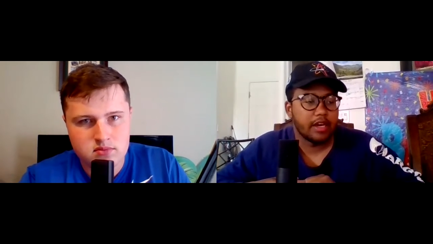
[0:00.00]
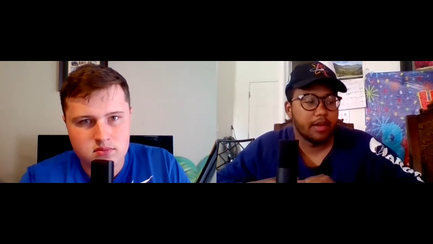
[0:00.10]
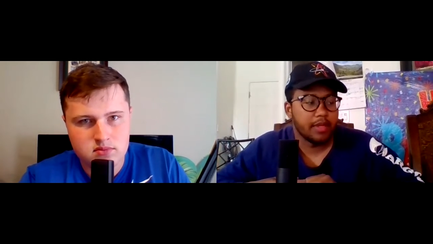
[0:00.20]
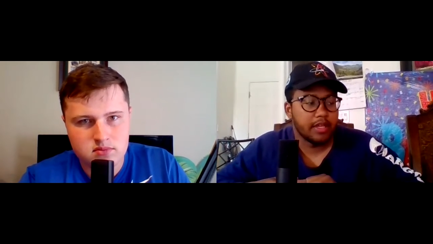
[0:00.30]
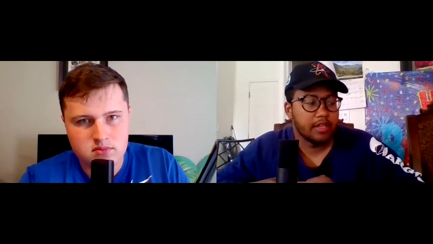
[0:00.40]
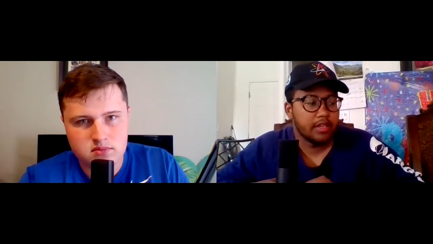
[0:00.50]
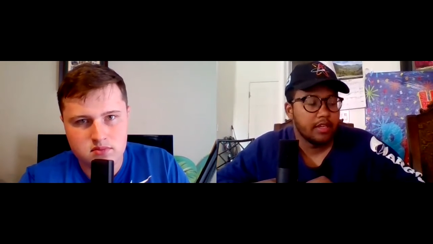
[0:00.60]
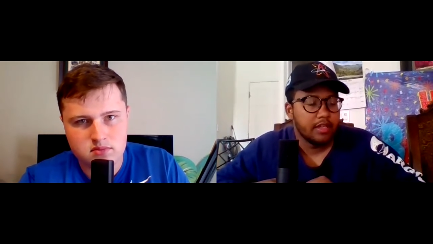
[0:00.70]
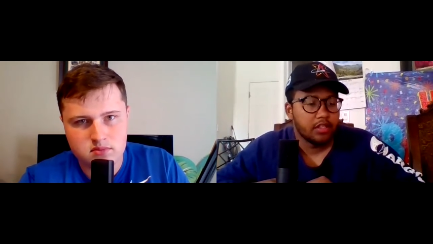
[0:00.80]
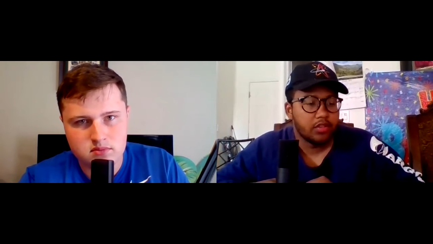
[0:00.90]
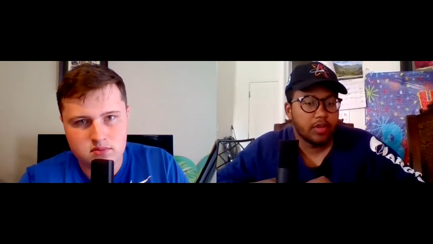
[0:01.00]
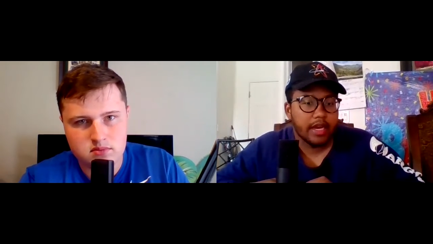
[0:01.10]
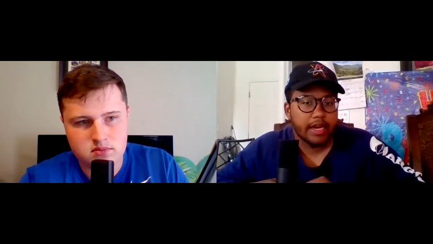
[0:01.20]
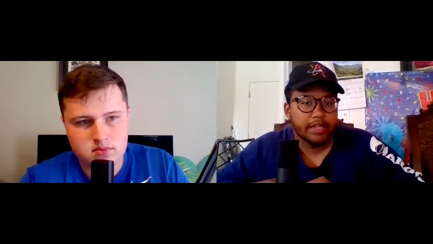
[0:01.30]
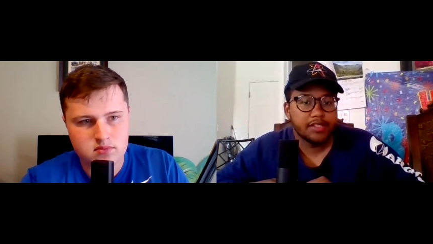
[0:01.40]
Speaker 1: I mean, you
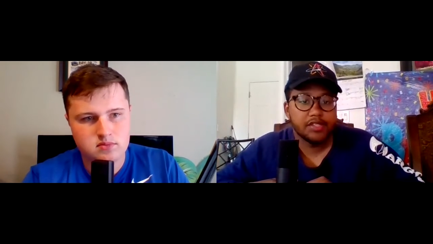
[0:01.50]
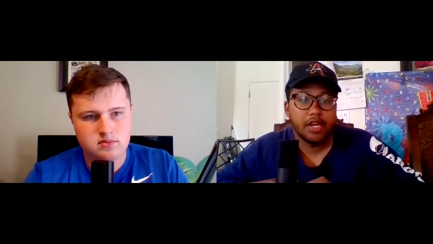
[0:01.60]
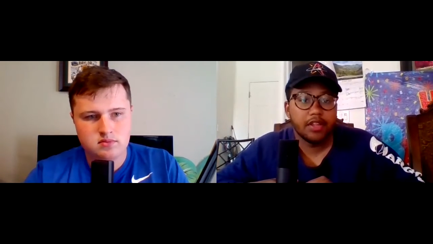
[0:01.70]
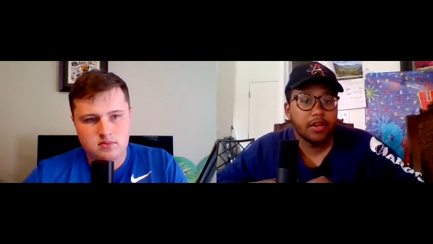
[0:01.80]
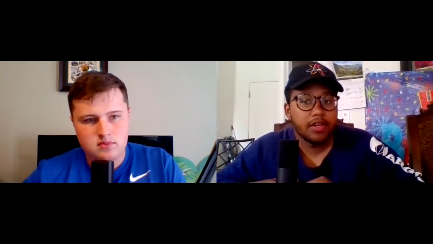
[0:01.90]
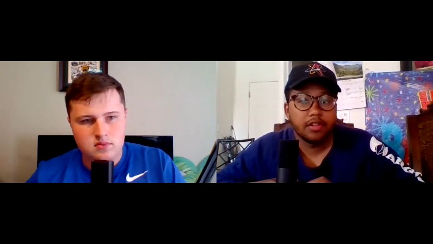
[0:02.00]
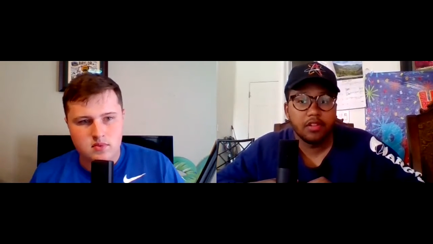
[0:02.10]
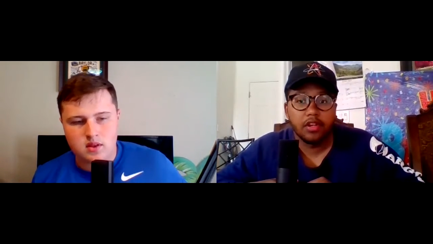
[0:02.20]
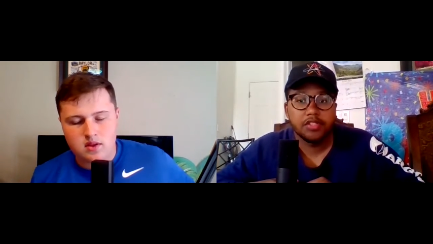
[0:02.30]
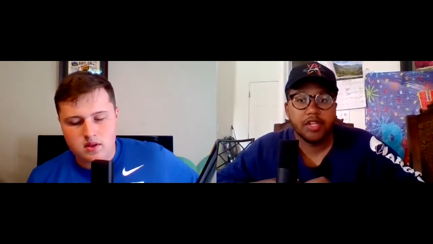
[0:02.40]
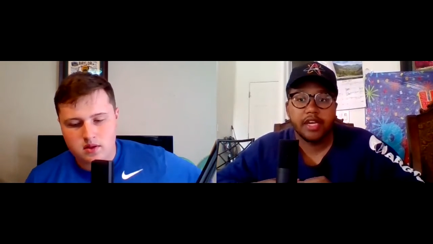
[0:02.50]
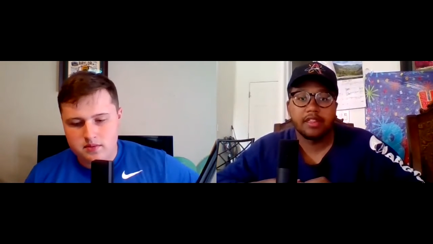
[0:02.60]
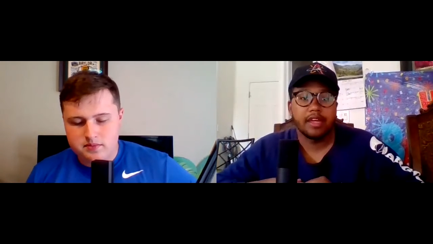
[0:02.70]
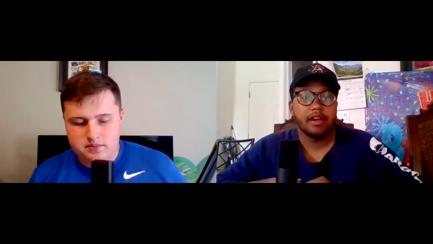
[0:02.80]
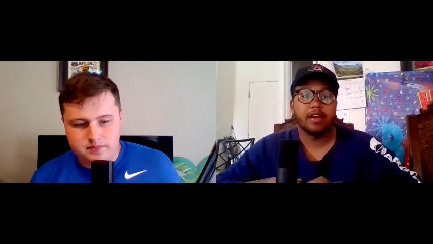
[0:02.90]
got Southern looks
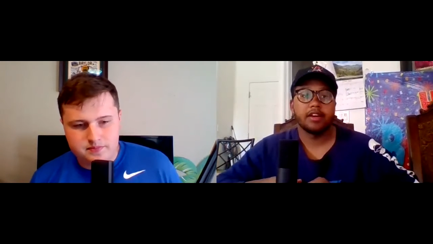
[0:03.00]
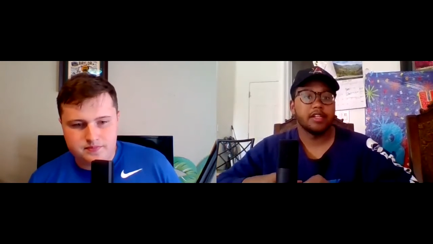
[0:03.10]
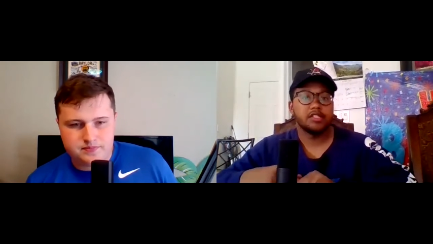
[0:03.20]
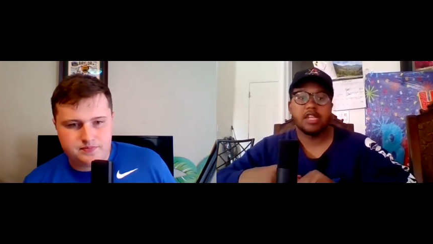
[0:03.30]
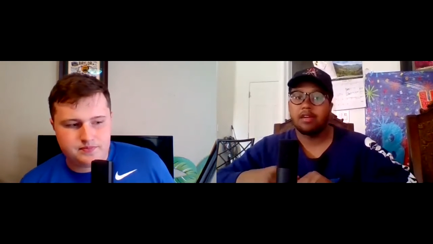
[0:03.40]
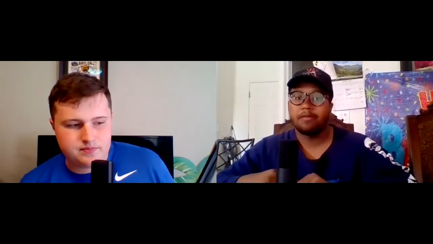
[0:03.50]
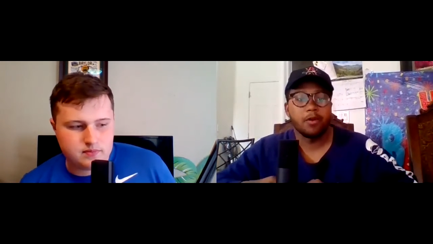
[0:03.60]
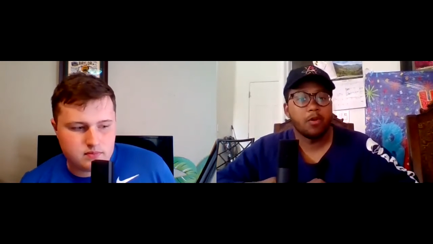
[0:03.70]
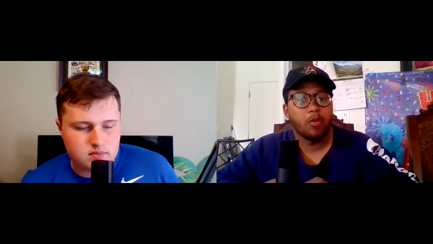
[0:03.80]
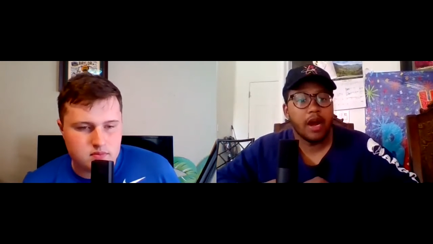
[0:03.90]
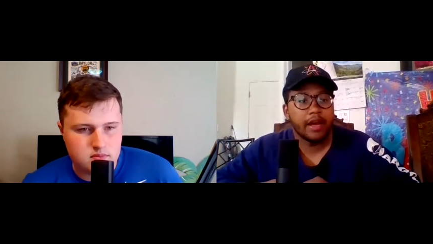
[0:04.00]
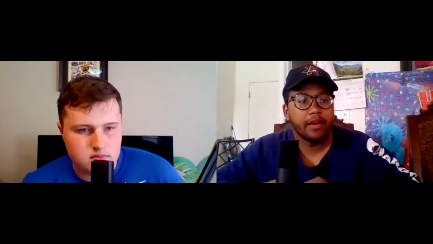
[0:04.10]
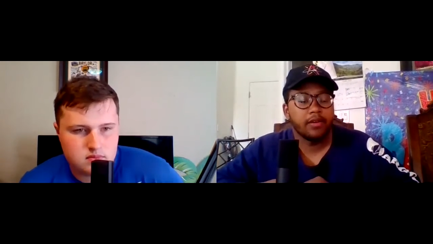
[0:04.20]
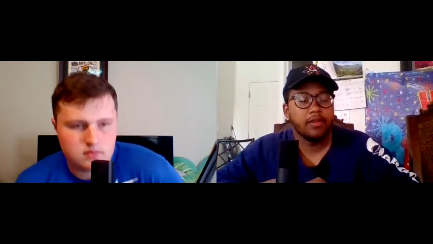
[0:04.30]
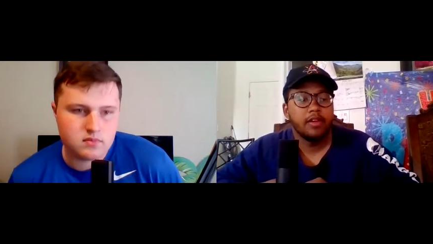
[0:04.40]
like they're gonna stay for a
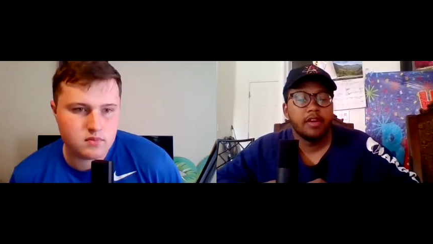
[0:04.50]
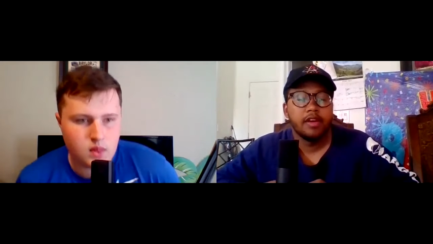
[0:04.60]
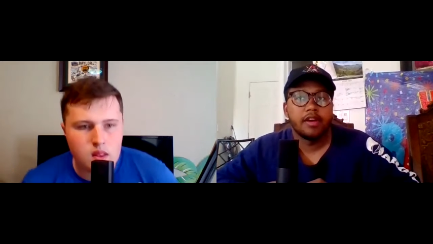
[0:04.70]
while.